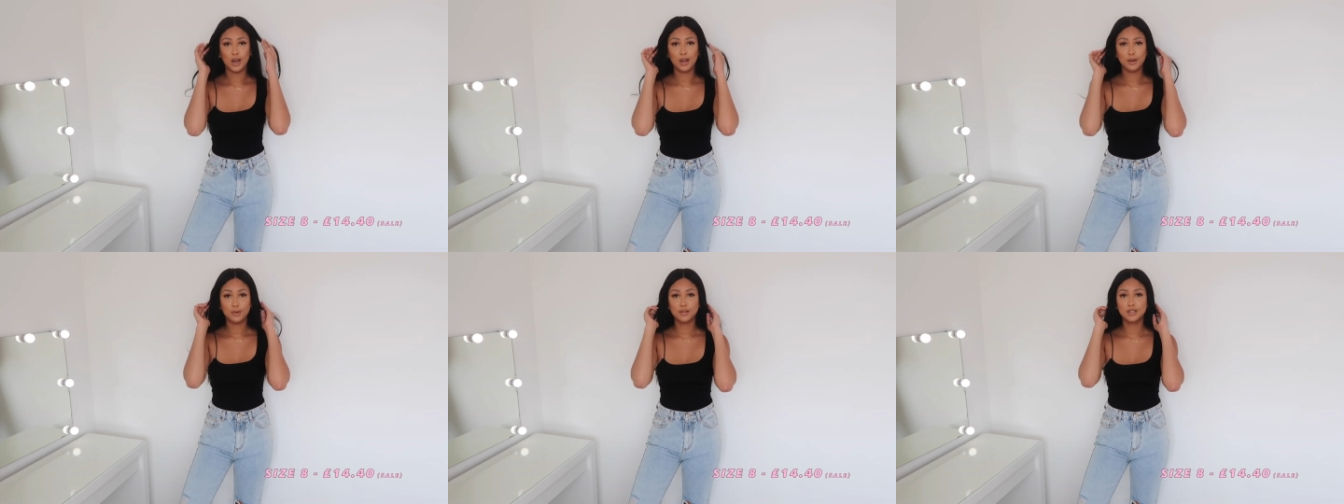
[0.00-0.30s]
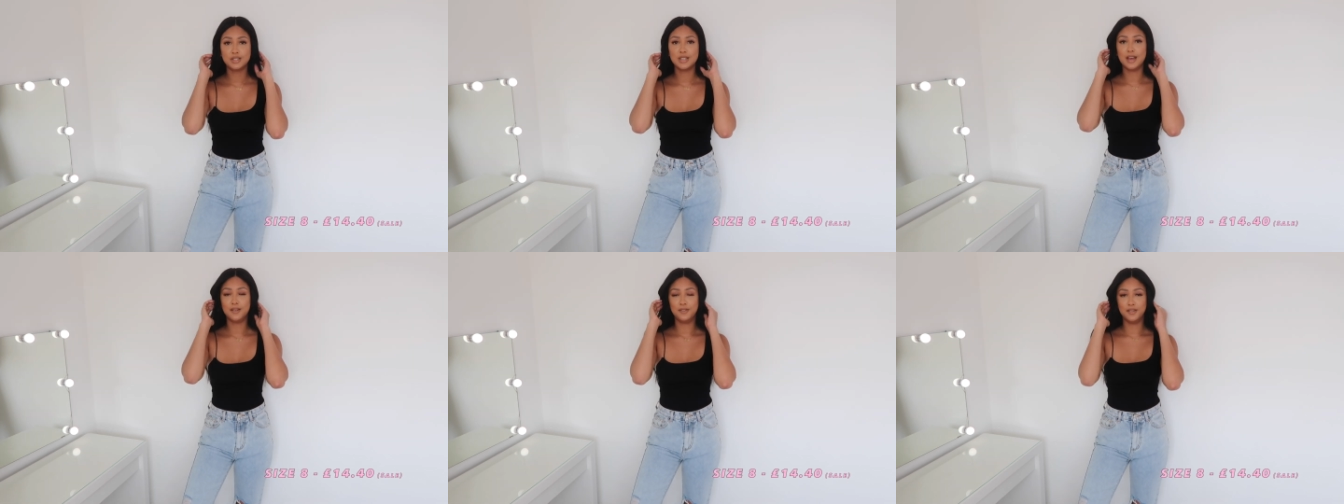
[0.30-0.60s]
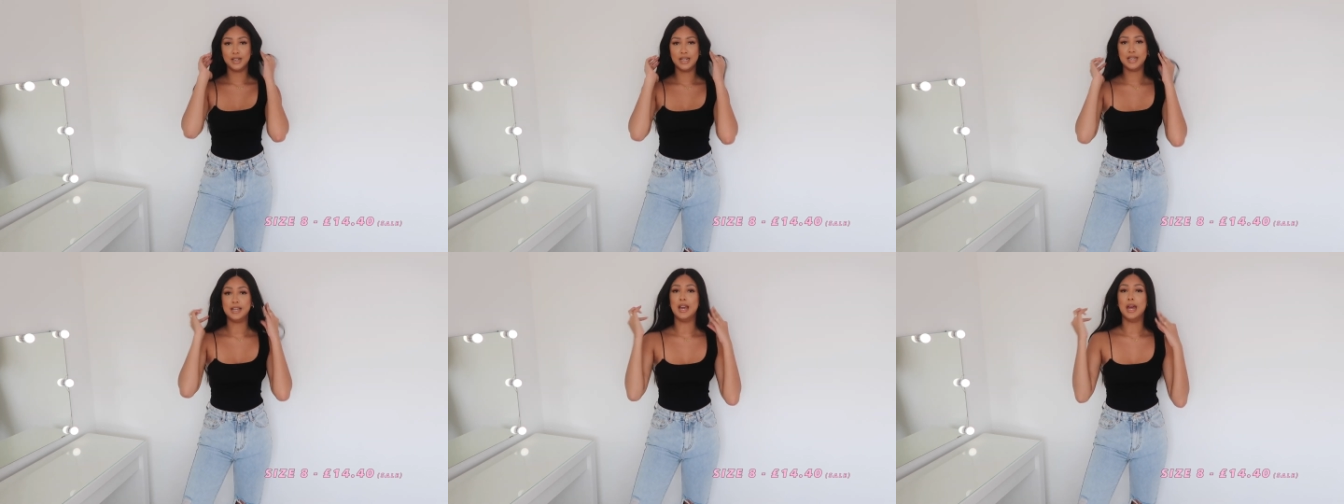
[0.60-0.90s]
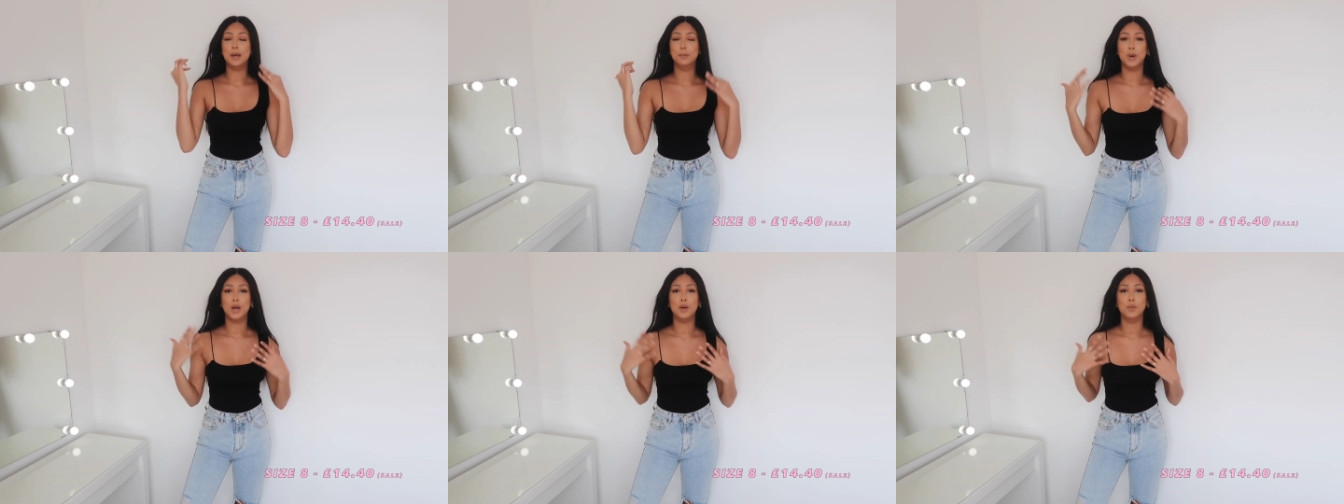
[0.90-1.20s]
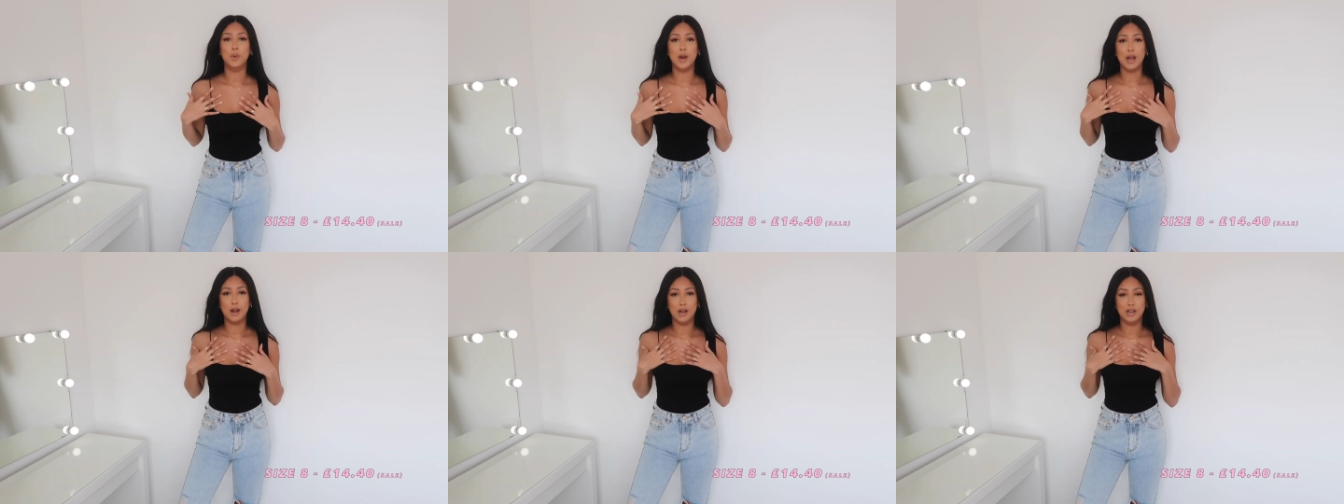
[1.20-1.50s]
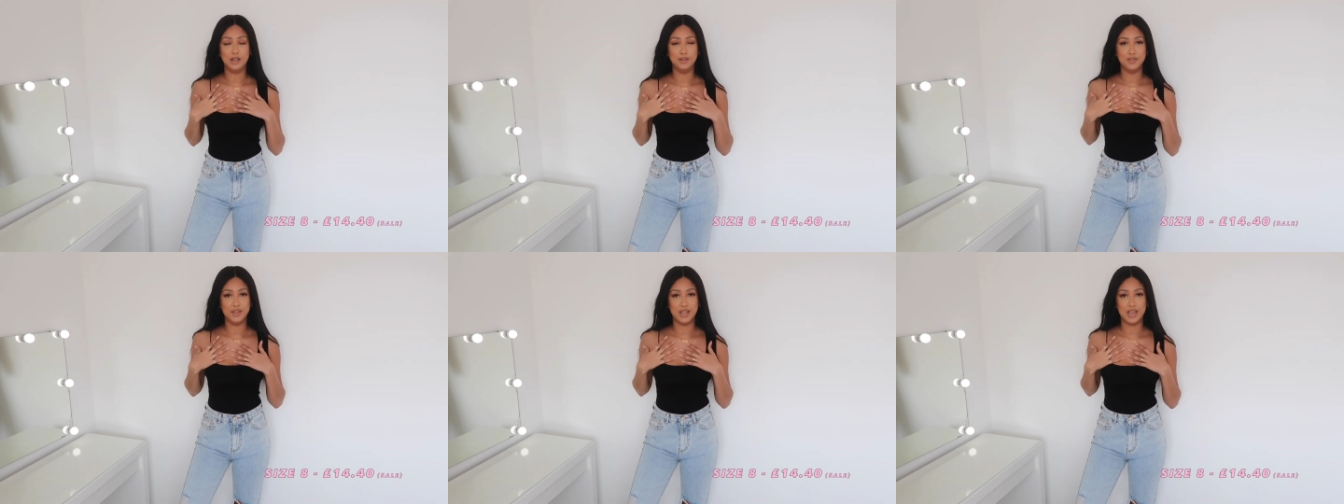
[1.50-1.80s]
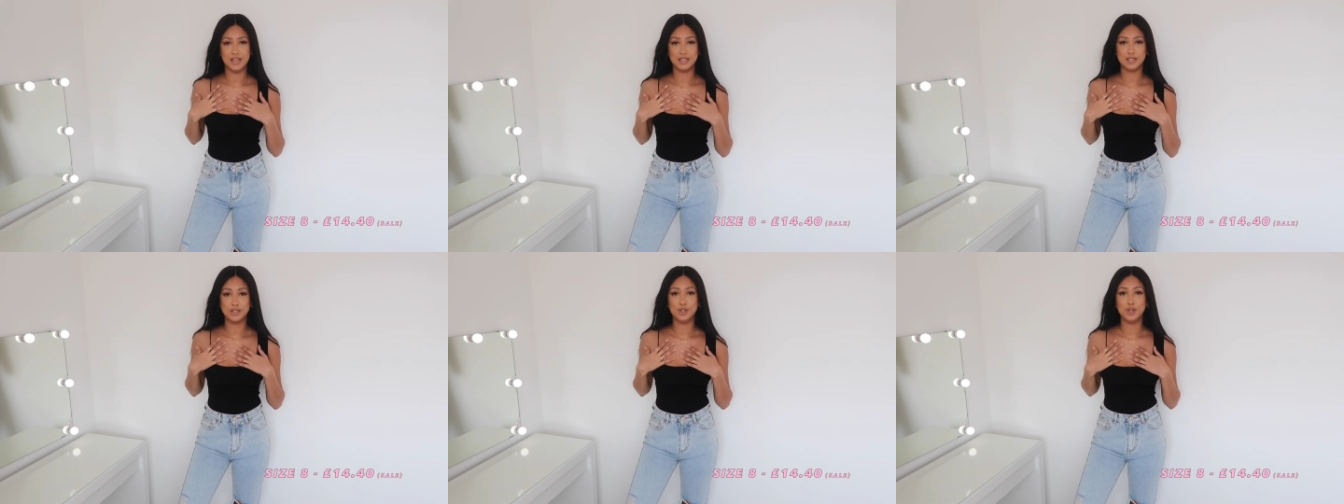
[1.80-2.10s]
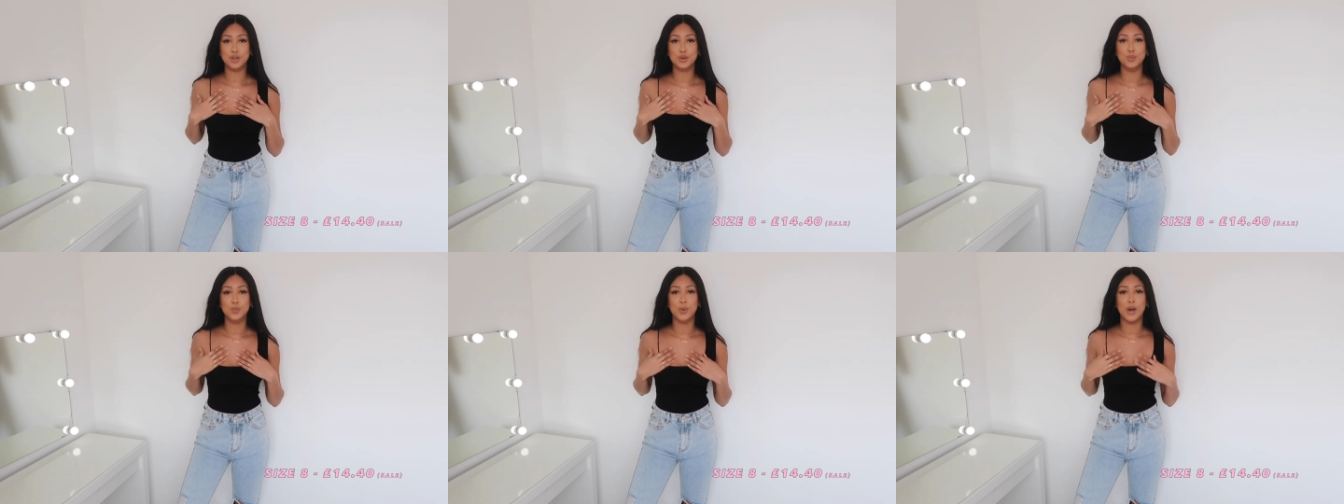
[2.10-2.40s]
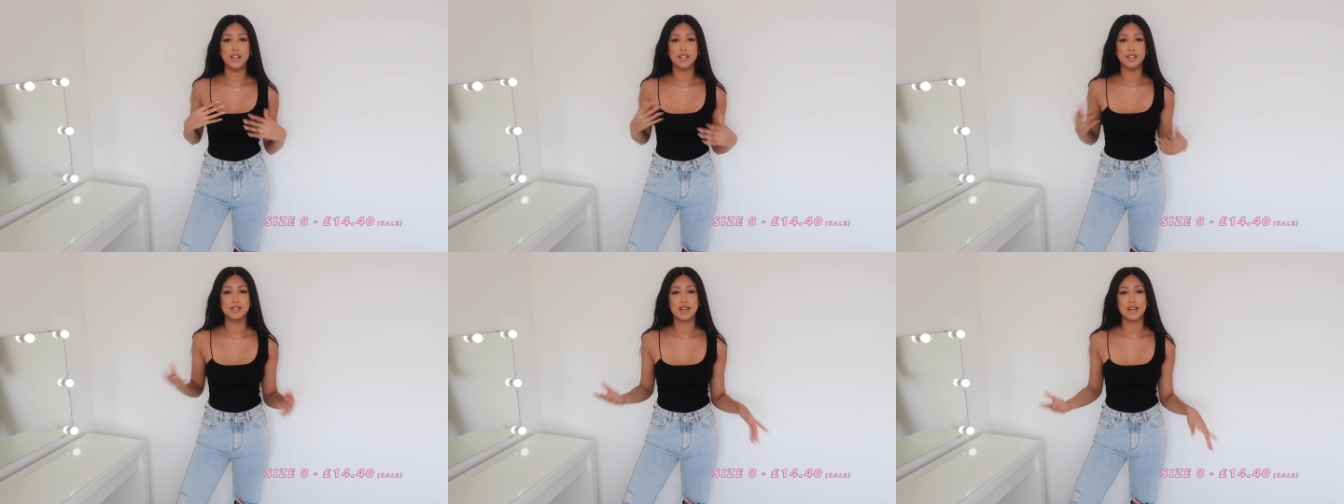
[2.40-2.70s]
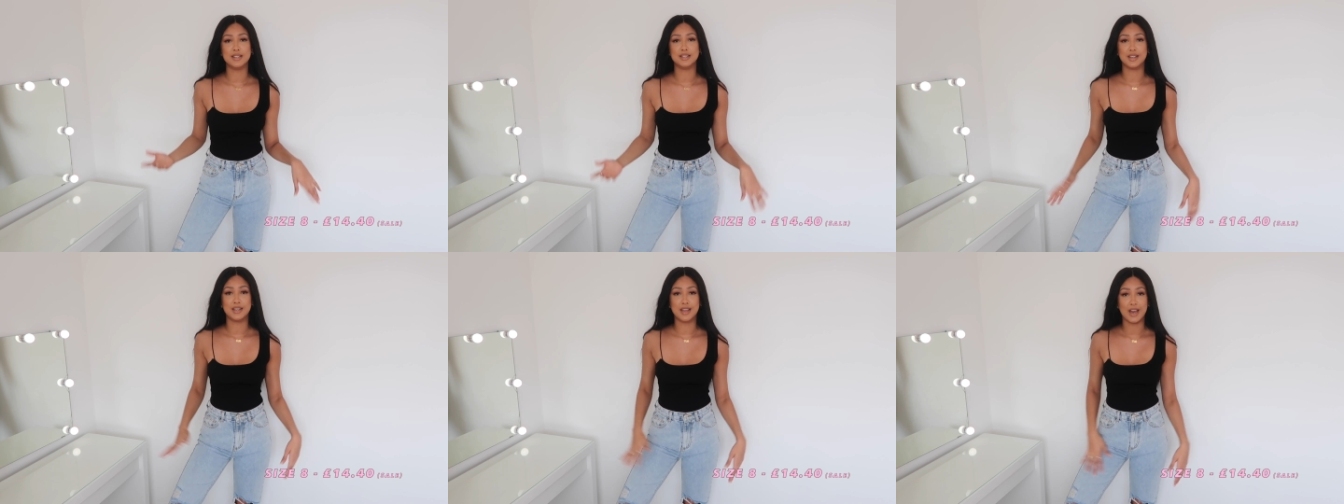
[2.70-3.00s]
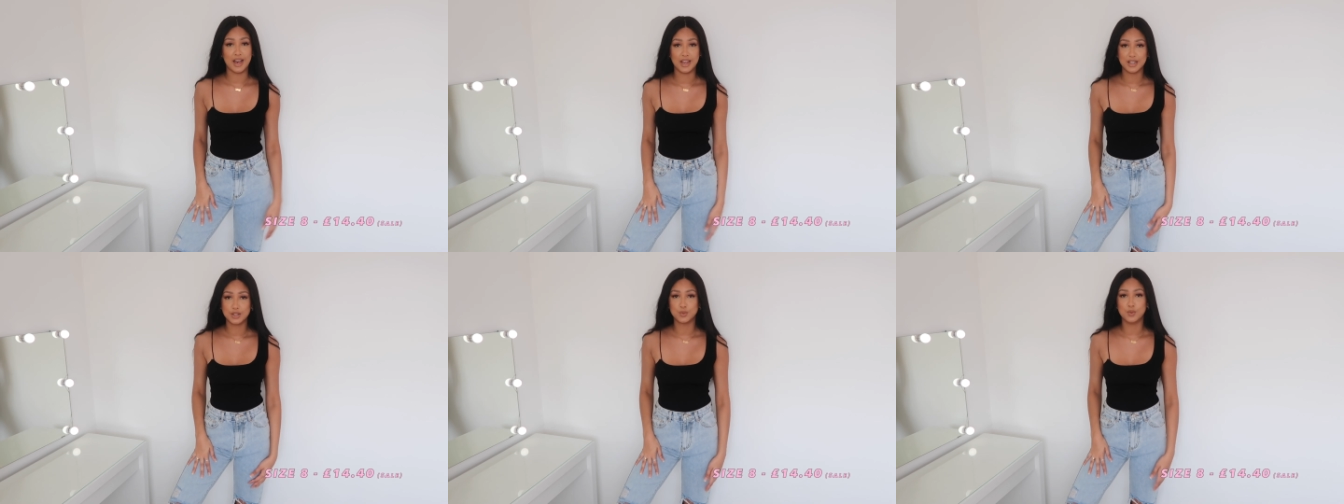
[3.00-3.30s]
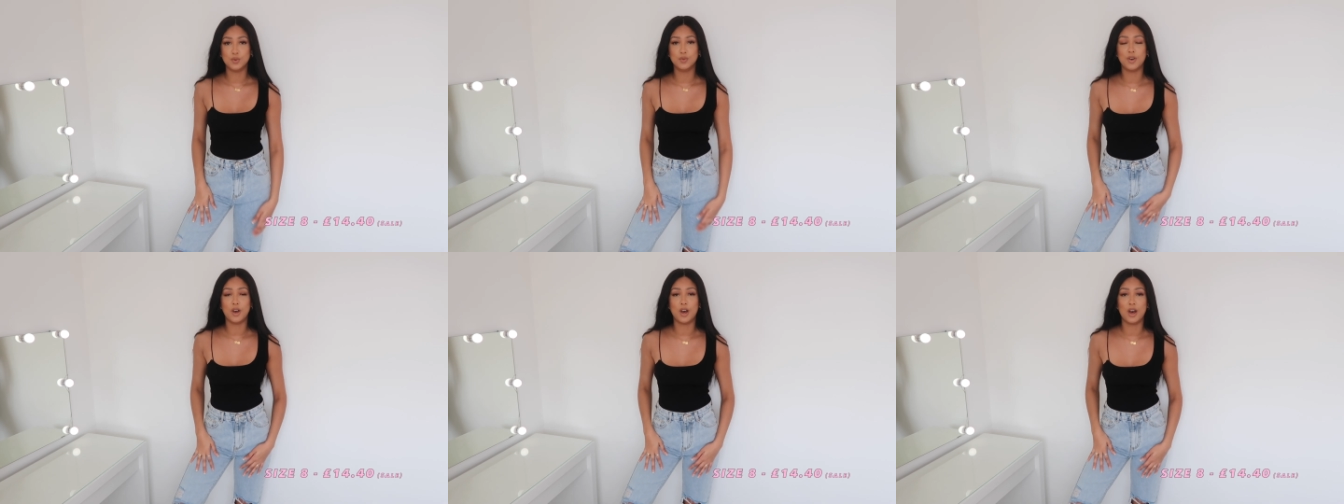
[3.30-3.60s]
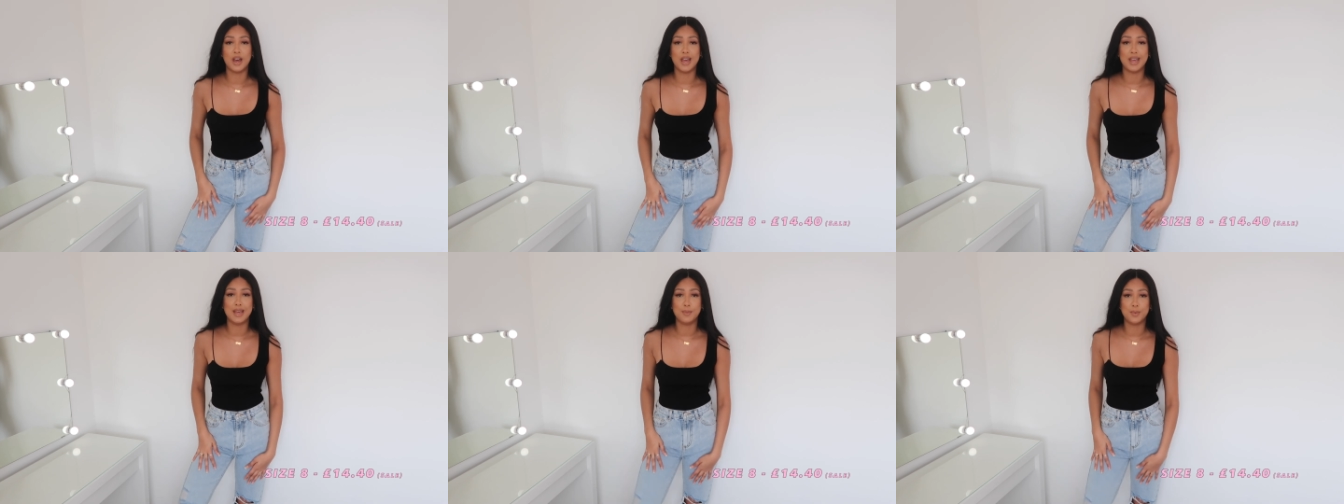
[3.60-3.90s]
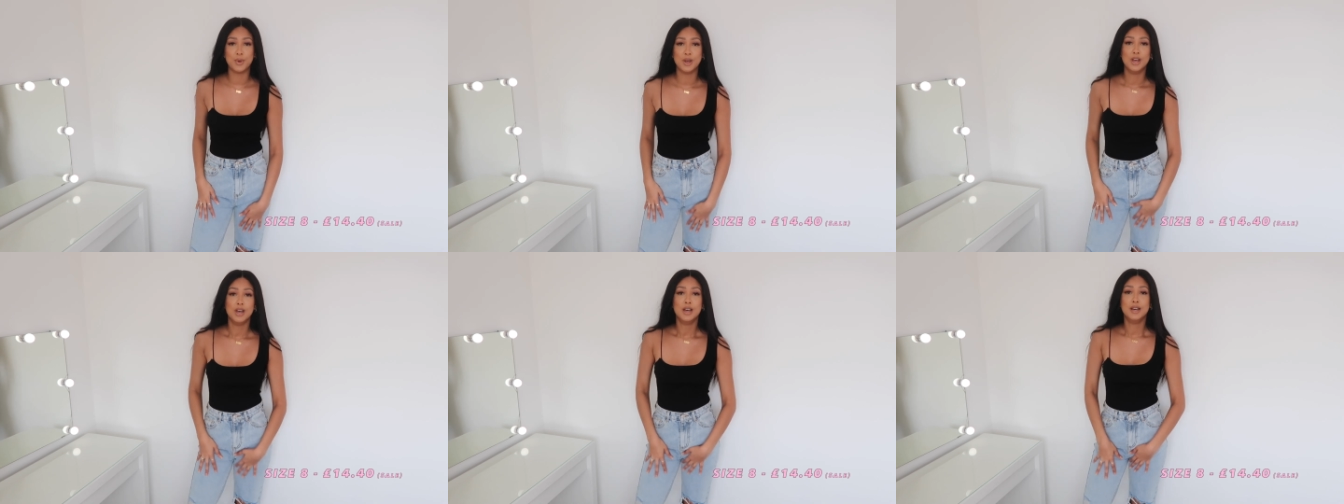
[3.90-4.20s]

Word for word: I will definitely get my wear out of this. You can wear this as a casual vibe,